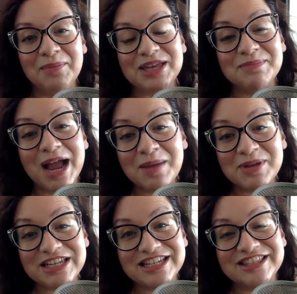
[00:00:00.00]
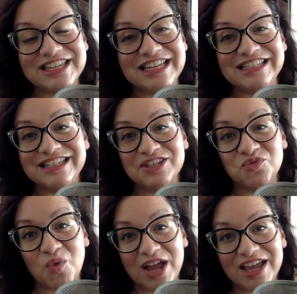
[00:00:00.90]
In my opinion, the
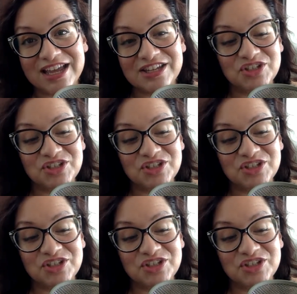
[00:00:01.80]
easiest way